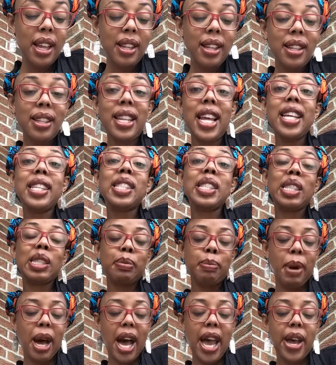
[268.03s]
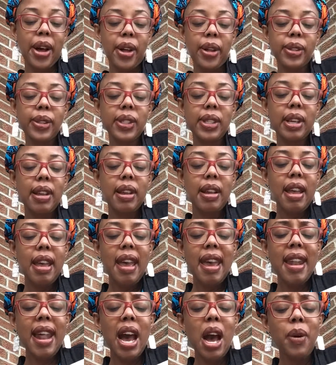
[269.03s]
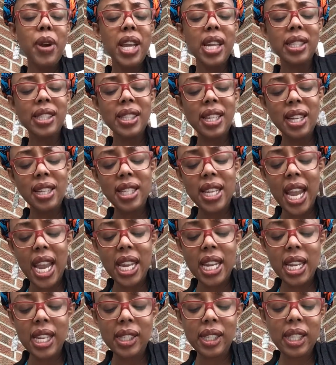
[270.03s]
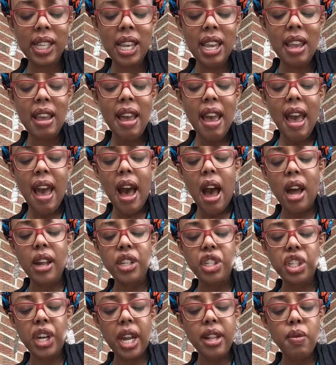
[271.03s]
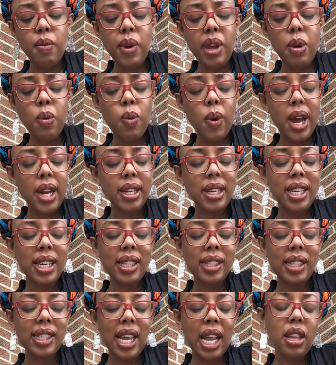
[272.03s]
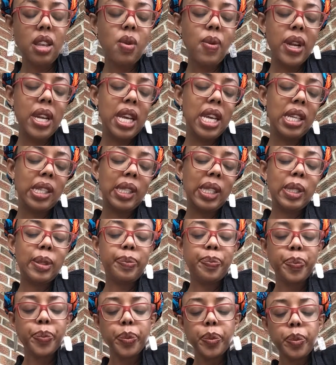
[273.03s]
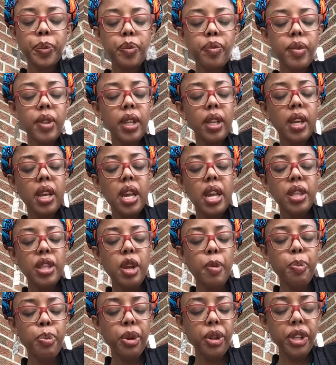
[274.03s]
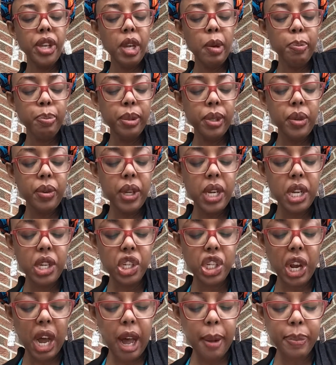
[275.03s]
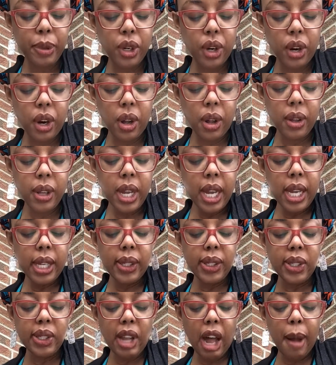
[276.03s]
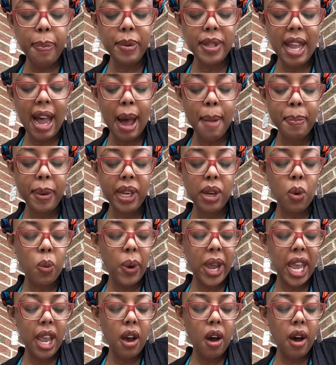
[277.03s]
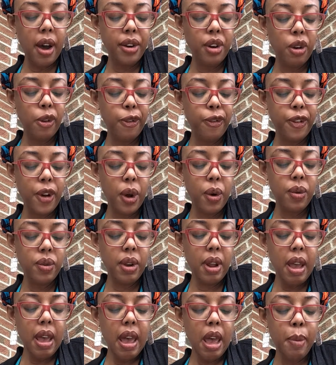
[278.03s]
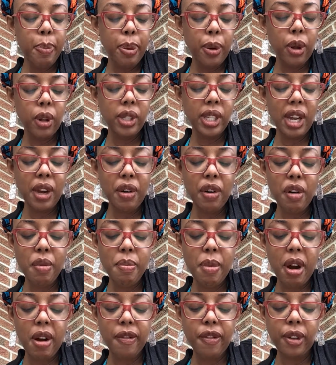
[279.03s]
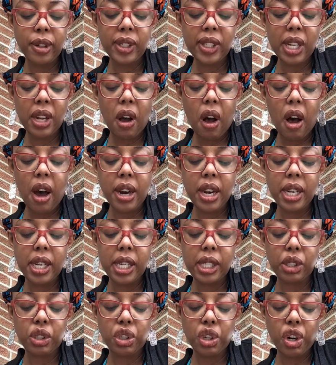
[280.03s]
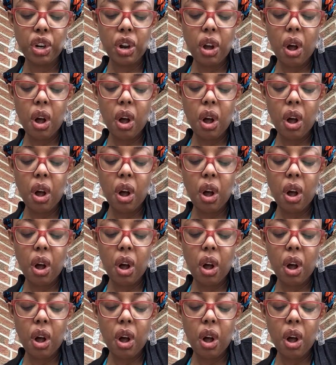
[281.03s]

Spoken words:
Like smiles, and how instantaneously a genuine one can set you at ease. The brilliant blue hijabed girl stopped tapping away on her phone and pulled out her Marvels and Oddities journal.